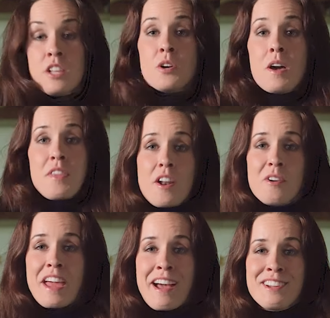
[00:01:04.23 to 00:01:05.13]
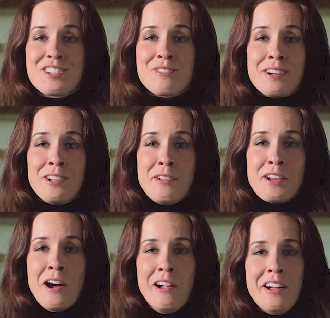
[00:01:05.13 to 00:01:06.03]
So I thought, okay, I'll just do a
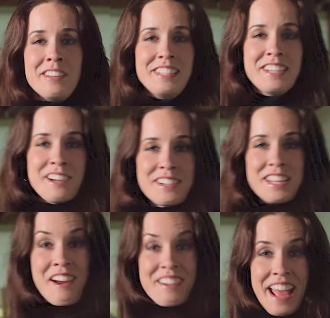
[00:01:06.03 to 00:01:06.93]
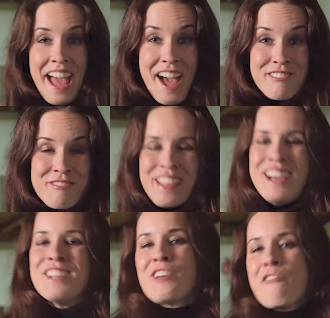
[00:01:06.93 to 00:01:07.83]
clothing haul on the leotards I already have.
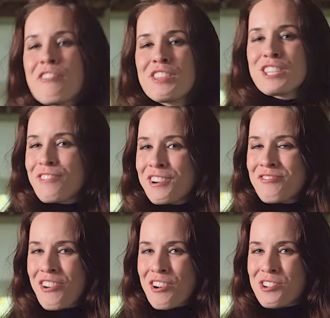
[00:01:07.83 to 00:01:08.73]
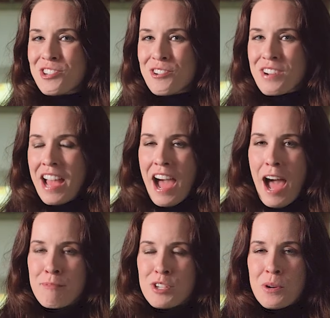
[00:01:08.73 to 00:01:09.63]
So for this first photo shoot,
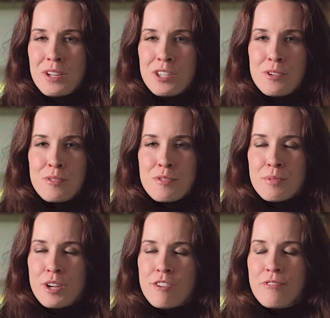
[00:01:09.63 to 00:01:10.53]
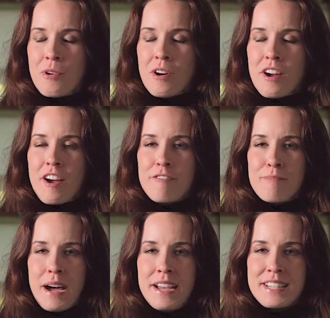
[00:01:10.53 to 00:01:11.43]
I'm showing you three or four
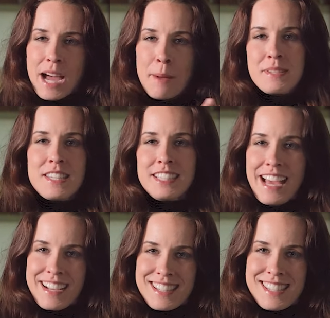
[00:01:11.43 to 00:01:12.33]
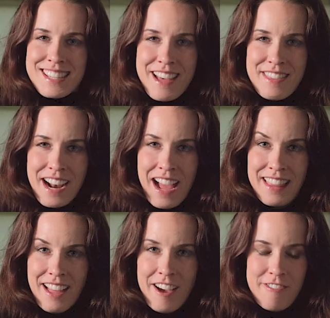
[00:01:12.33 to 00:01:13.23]
of my top selects that I
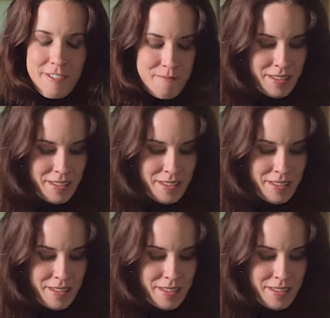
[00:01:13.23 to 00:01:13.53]
love.